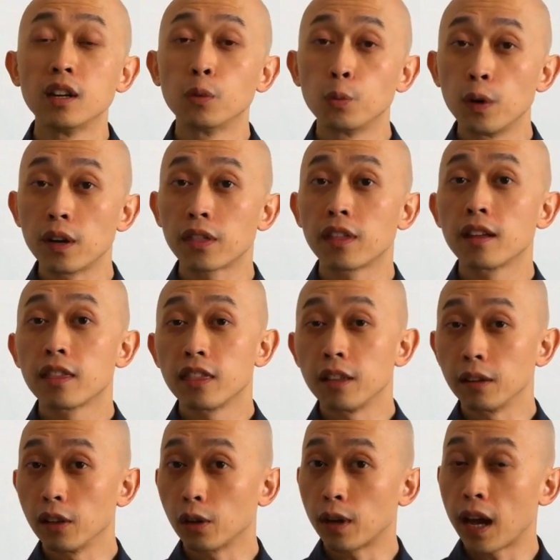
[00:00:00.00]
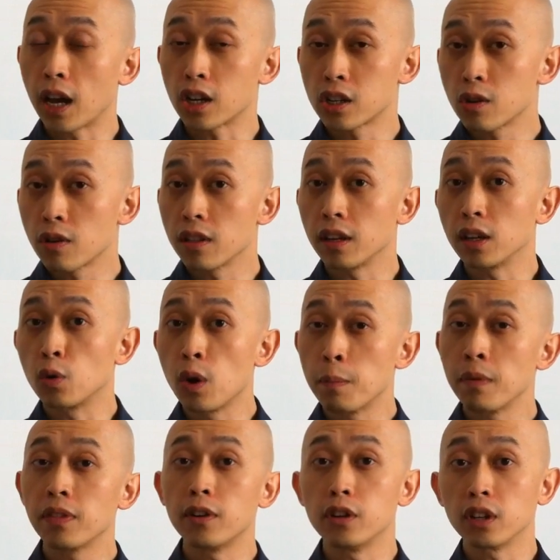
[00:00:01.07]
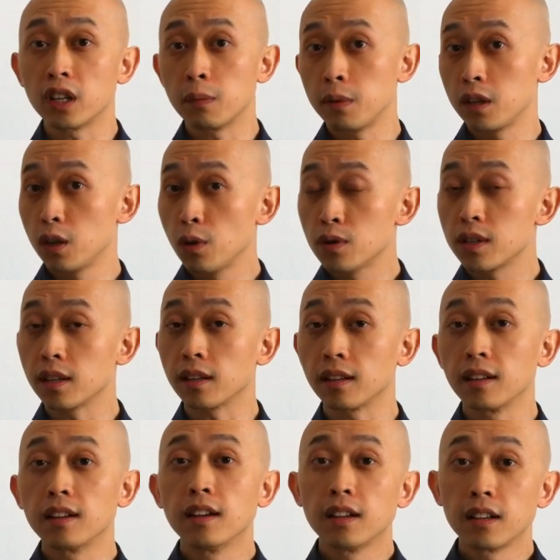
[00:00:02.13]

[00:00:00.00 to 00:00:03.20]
with the location or the equipment that you're going to be using